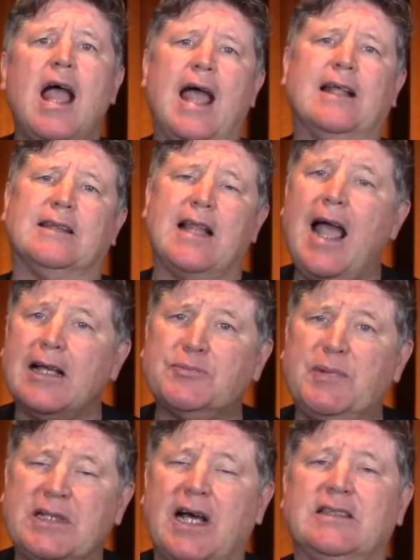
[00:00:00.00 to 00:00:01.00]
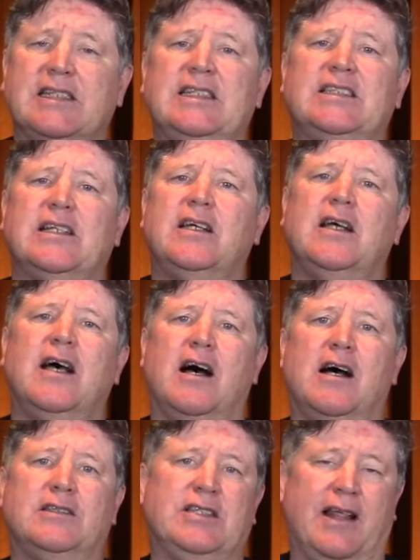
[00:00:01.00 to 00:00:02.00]
And last but not least,
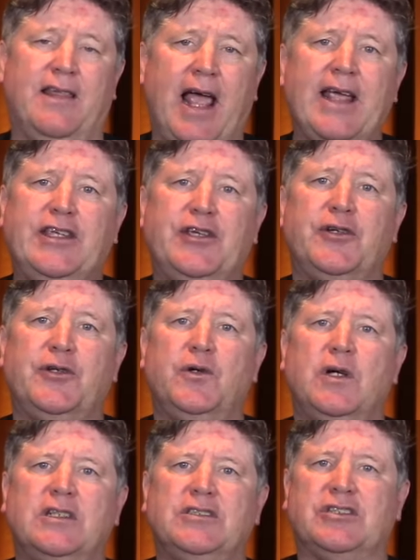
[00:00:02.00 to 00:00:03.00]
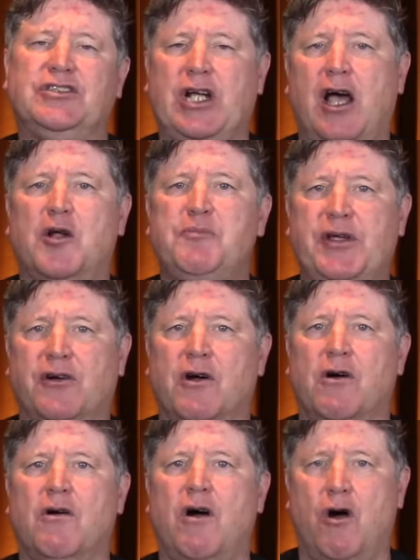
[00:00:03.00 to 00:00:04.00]
Uh, it's a thank you to John
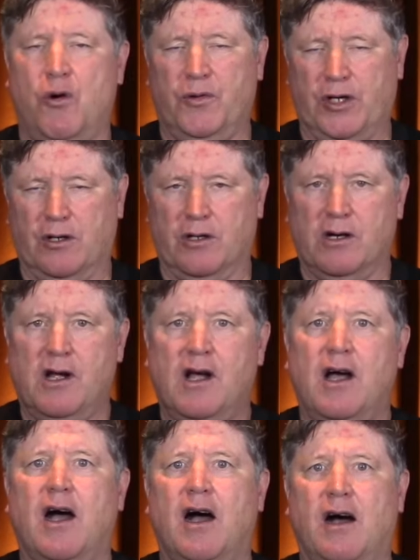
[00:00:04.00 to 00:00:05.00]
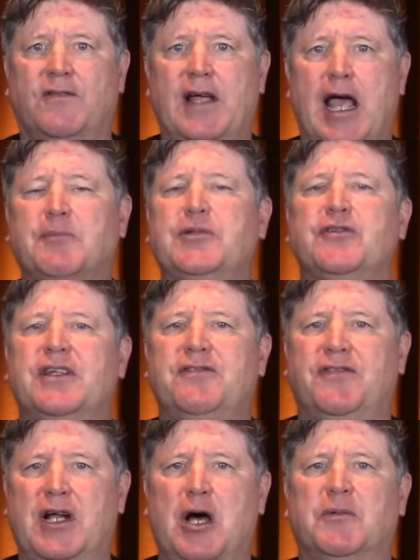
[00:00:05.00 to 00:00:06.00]
Muro, owner of Absolutely
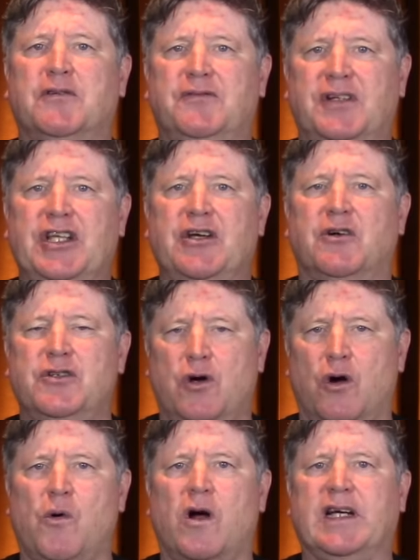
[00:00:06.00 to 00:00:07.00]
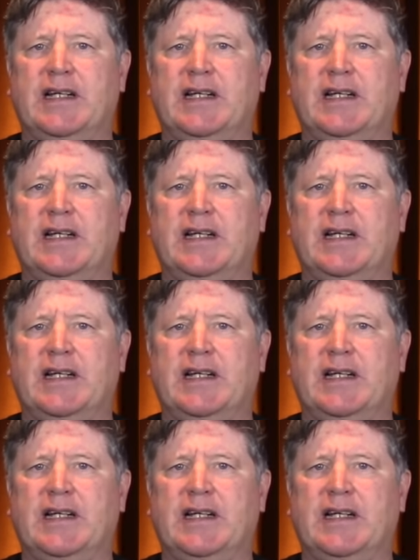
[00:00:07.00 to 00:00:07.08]
Phenomenal Video in Norwalk,